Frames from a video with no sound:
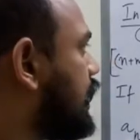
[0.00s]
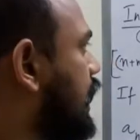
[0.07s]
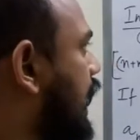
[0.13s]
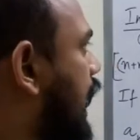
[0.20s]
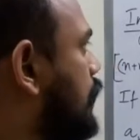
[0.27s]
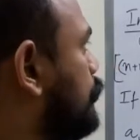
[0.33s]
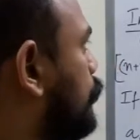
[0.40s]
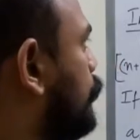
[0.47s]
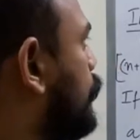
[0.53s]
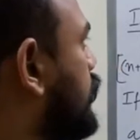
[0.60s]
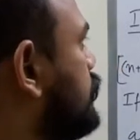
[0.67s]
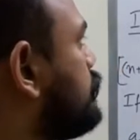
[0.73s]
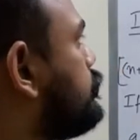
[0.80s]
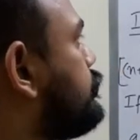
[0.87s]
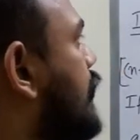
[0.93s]
And when
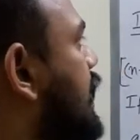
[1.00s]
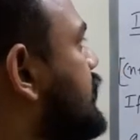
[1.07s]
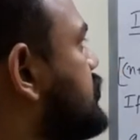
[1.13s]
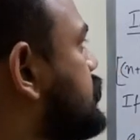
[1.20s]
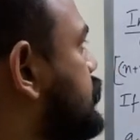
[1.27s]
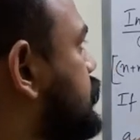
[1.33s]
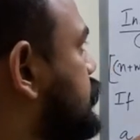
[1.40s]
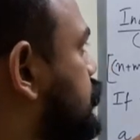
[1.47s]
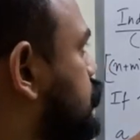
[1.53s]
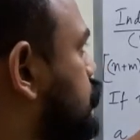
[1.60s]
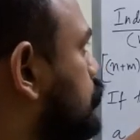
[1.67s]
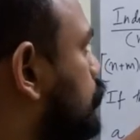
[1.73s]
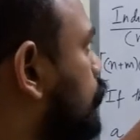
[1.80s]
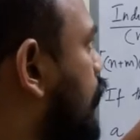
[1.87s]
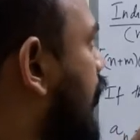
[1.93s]
you find the
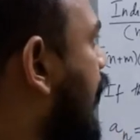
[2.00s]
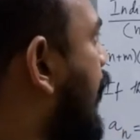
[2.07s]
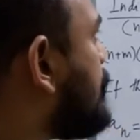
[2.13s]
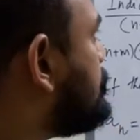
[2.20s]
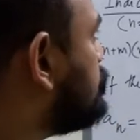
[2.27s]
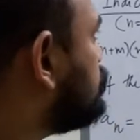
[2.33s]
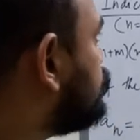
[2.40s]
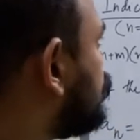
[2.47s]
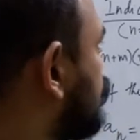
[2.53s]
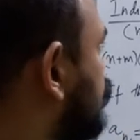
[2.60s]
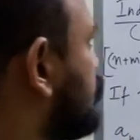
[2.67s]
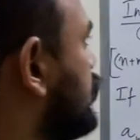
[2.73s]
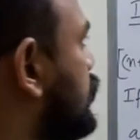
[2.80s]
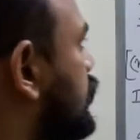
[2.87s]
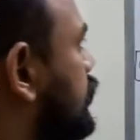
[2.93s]
two
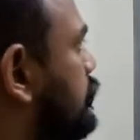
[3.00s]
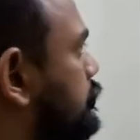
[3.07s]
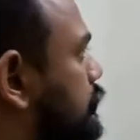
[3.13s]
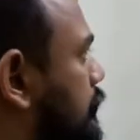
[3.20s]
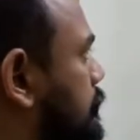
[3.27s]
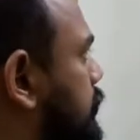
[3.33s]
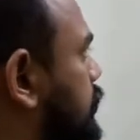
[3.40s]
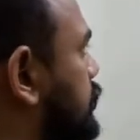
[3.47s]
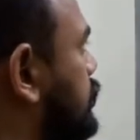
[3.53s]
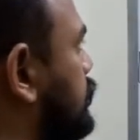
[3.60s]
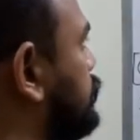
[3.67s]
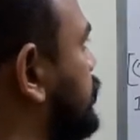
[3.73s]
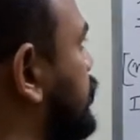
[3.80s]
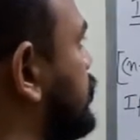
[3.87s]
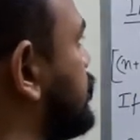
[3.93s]
m's from here,
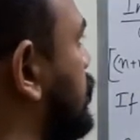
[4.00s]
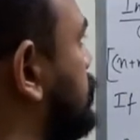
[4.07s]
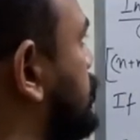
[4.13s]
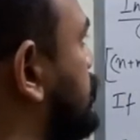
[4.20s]
for example, if